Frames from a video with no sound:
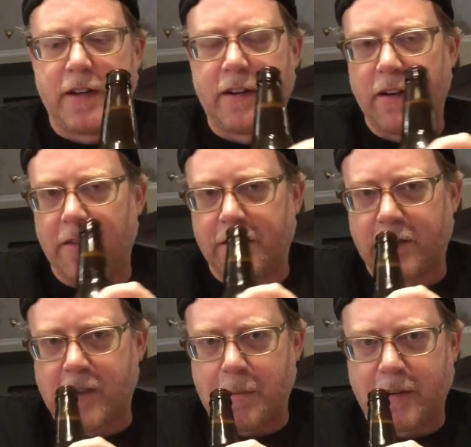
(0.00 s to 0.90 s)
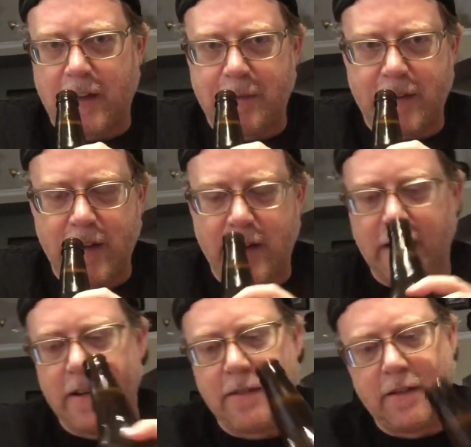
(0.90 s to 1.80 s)
I don't know if it's a tropical
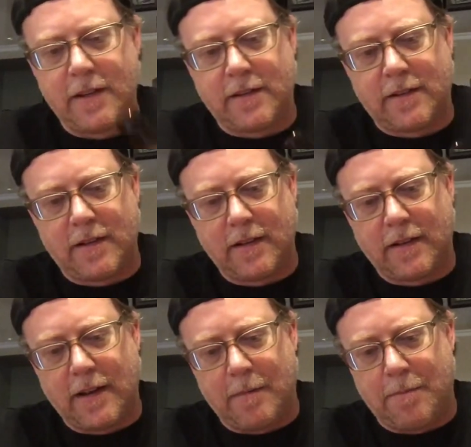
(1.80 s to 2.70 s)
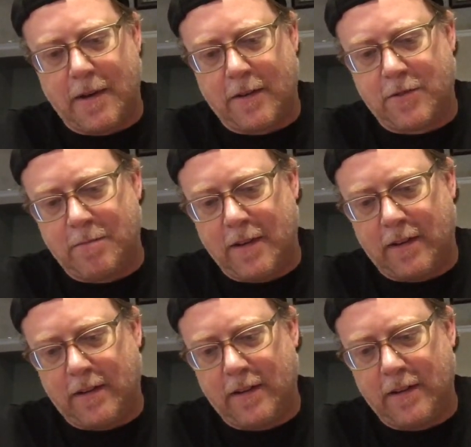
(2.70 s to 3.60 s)
IPA. Let's get a better
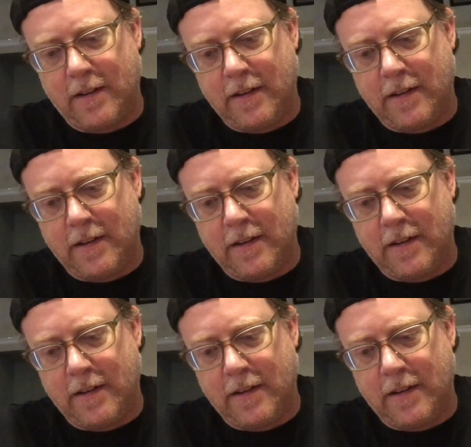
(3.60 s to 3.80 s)
smell.